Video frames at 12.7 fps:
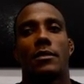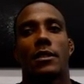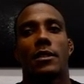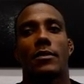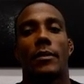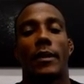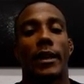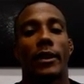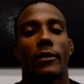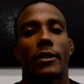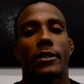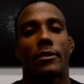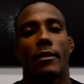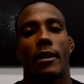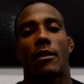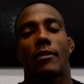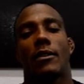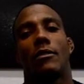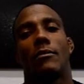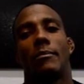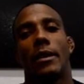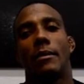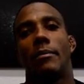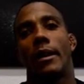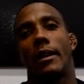from the ignorance around, you know,
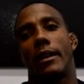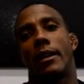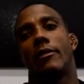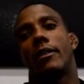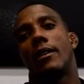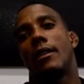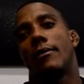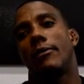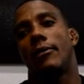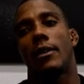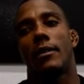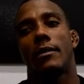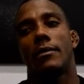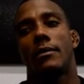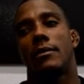me being ignorant enough for